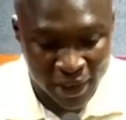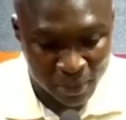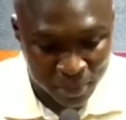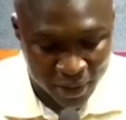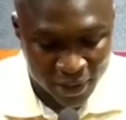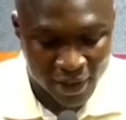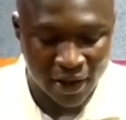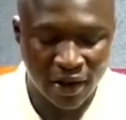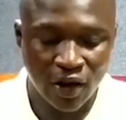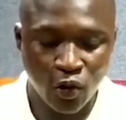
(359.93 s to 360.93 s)
in the
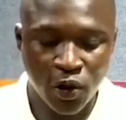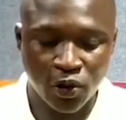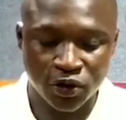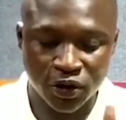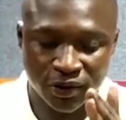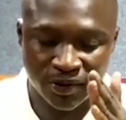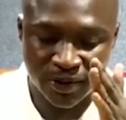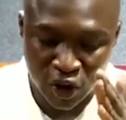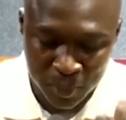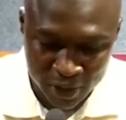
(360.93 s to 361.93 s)
plenary. We constitute
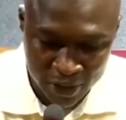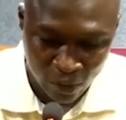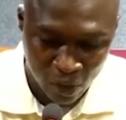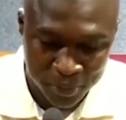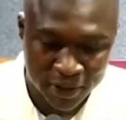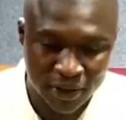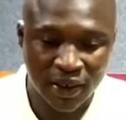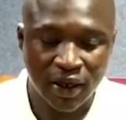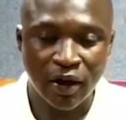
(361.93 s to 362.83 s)
this special committee.